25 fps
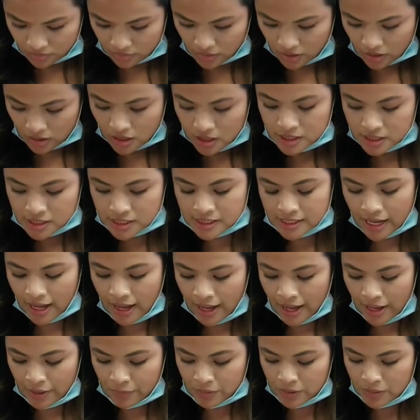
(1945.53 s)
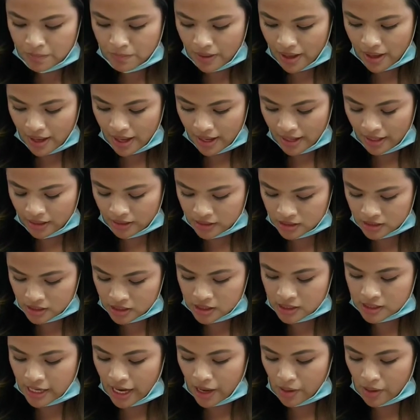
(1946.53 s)
Sky
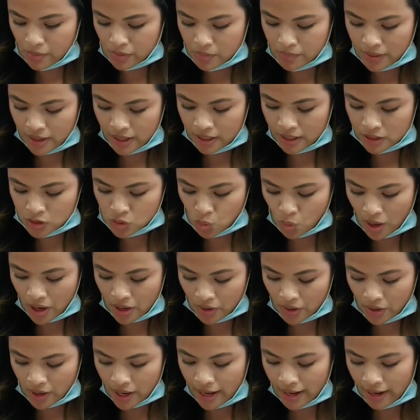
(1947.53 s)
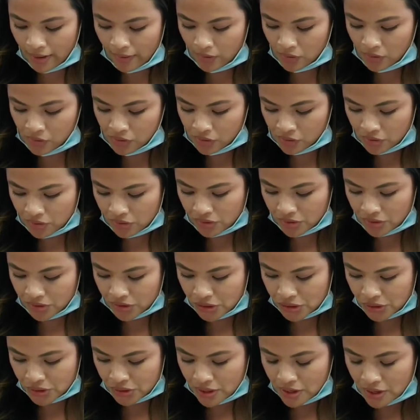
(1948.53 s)
remains what or how?
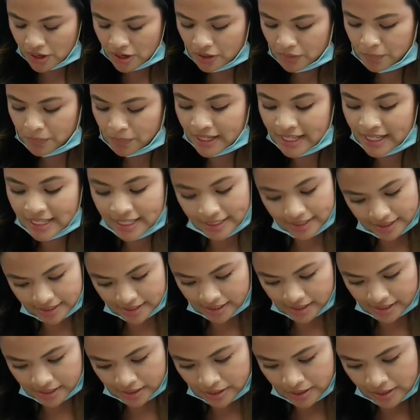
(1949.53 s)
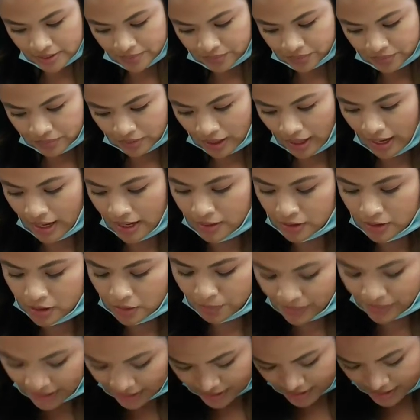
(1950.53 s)
Pink. Okay, the
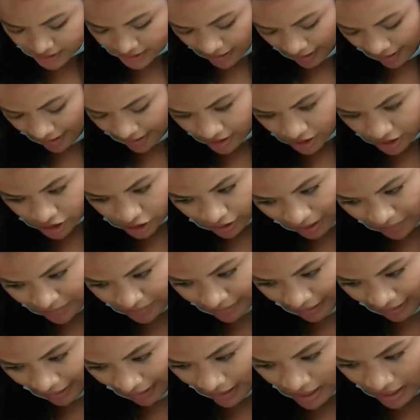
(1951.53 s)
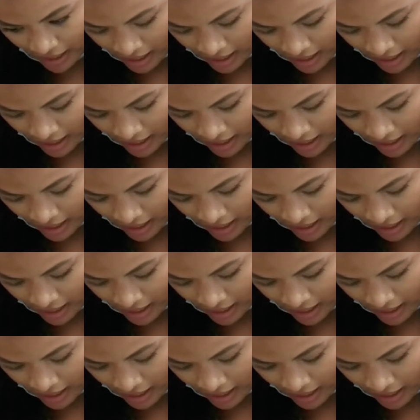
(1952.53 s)
pink sky, describing that.